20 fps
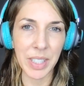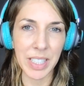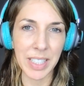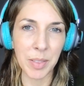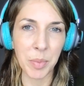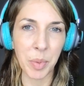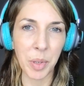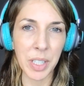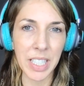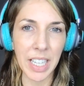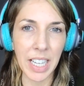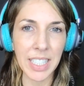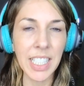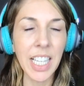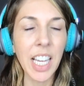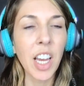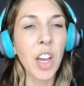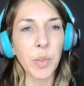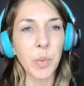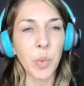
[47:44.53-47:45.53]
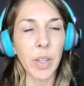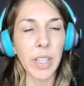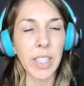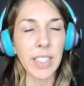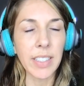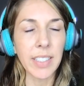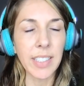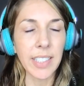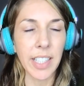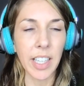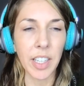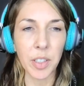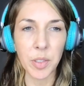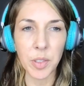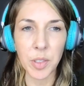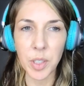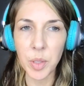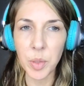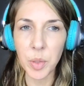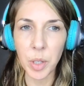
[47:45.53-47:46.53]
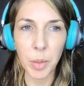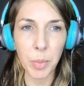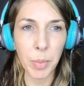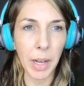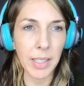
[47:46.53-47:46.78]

but it's important to ask what scares you or